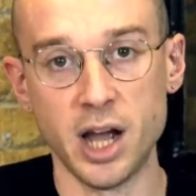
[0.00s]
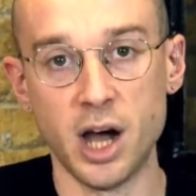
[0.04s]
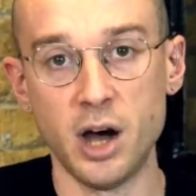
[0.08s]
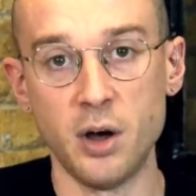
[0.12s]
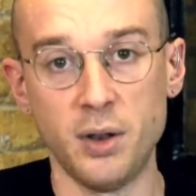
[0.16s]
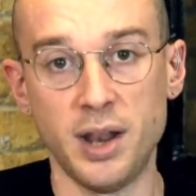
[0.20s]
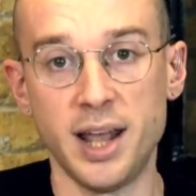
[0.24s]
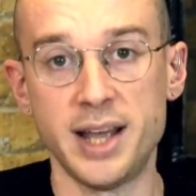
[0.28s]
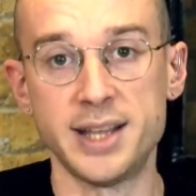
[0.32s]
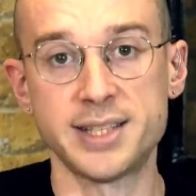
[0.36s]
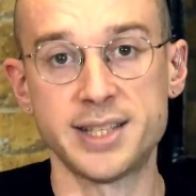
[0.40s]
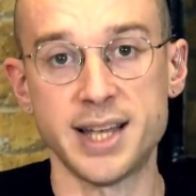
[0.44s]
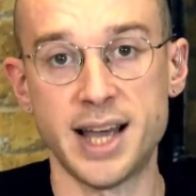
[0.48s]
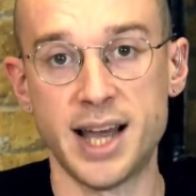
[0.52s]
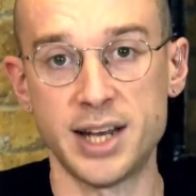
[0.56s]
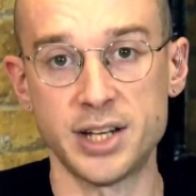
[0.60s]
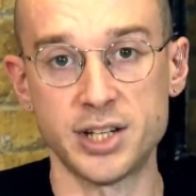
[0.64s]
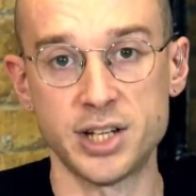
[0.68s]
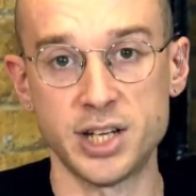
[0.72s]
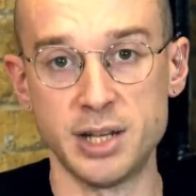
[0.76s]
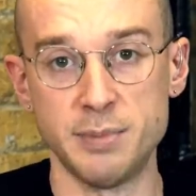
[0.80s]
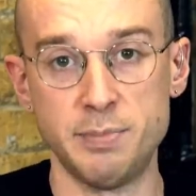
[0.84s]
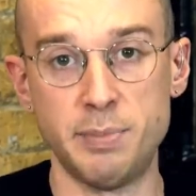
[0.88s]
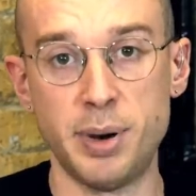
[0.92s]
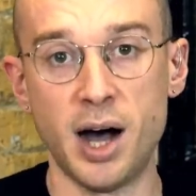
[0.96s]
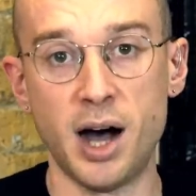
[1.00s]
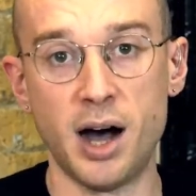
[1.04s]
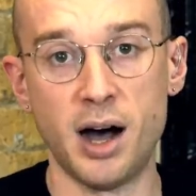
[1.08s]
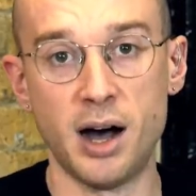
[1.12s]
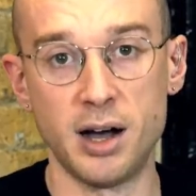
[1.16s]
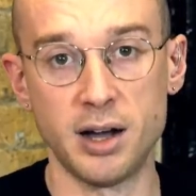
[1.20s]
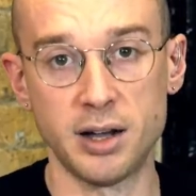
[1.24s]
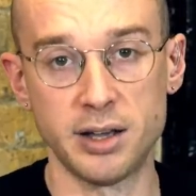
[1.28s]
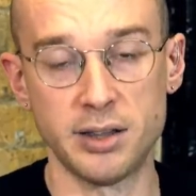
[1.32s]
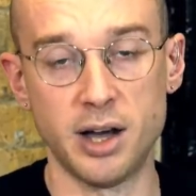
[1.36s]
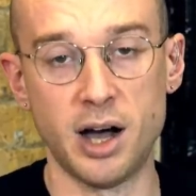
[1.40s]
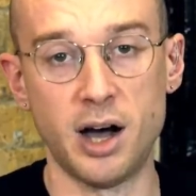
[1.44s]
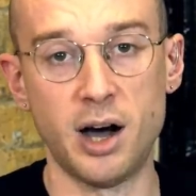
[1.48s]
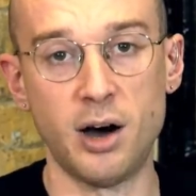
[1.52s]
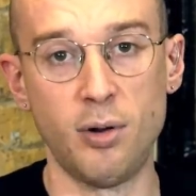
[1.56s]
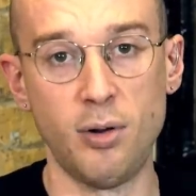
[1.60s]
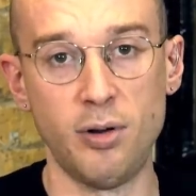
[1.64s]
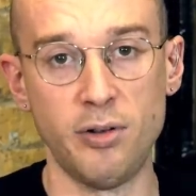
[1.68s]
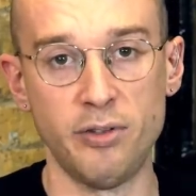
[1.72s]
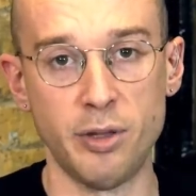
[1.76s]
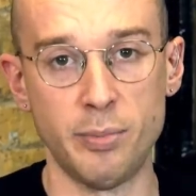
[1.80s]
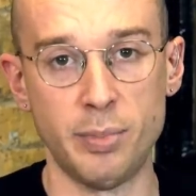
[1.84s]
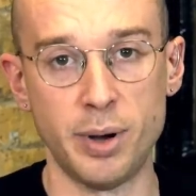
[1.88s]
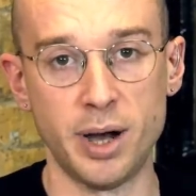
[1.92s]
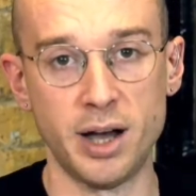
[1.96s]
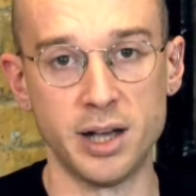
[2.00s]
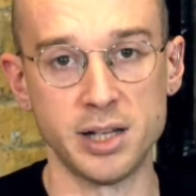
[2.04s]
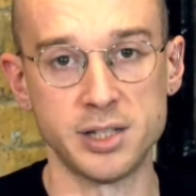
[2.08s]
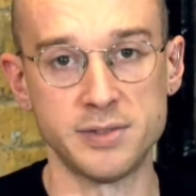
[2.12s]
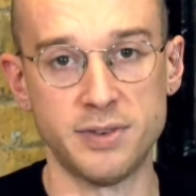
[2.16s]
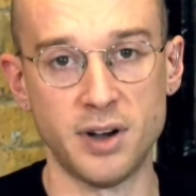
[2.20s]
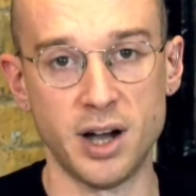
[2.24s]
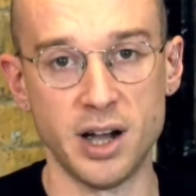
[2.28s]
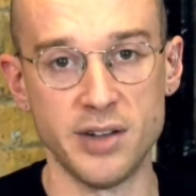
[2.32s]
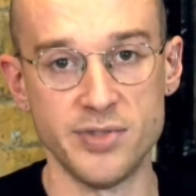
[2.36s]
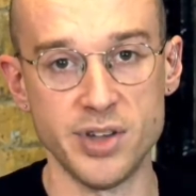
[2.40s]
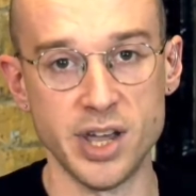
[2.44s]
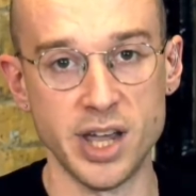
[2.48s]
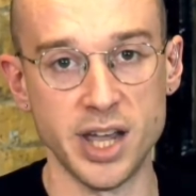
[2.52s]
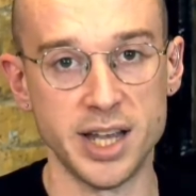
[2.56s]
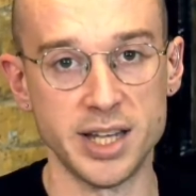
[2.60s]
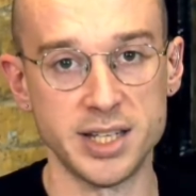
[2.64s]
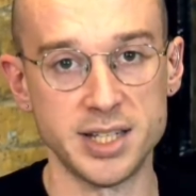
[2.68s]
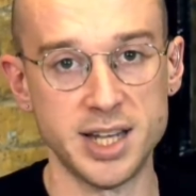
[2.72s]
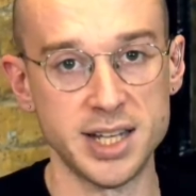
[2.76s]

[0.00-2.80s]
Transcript: oh, let's actually park the whole of the past 5 years,